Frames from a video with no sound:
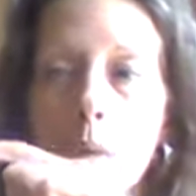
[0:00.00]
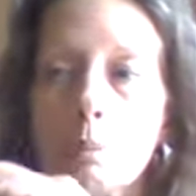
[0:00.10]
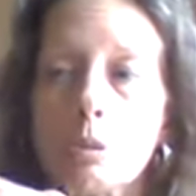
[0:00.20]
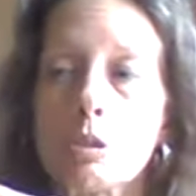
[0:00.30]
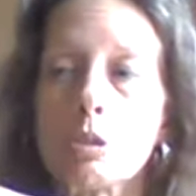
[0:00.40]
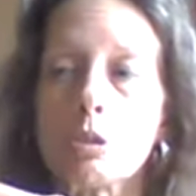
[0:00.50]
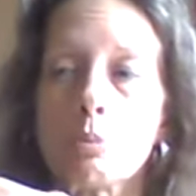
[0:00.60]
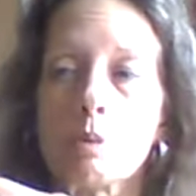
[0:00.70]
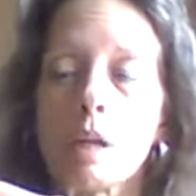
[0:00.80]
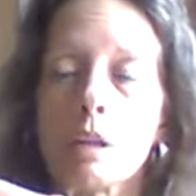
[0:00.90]
The crystals
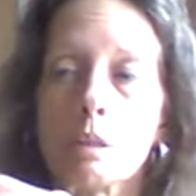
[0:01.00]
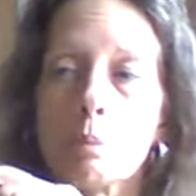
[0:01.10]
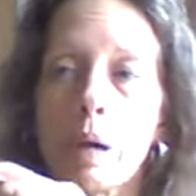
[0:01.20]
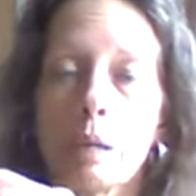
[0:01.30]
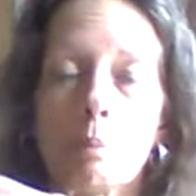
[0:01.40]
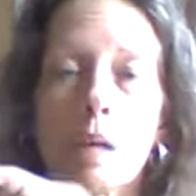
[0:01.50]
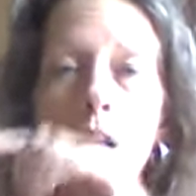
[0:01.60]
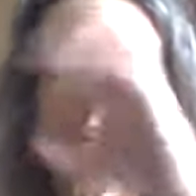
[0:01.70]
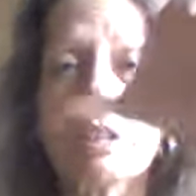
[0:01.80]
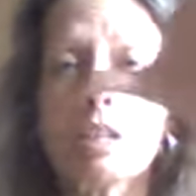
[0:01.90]
were down at the bottom. And
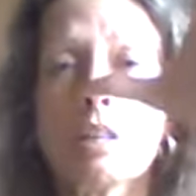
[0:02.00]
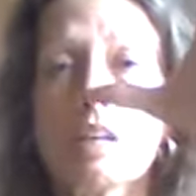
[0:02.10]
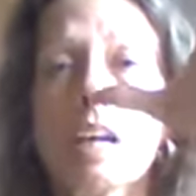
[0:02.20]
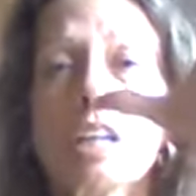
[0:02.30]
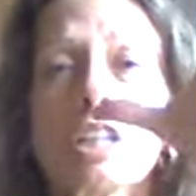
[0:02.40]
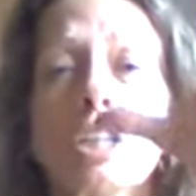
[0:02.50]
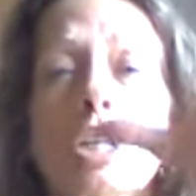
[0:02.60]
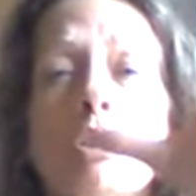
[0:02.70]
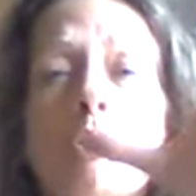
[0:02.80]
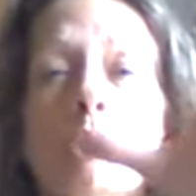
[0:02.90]
all of a sudden they got
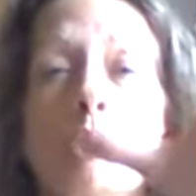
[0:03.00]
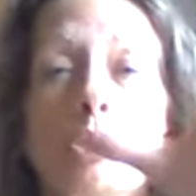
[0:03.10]
huge.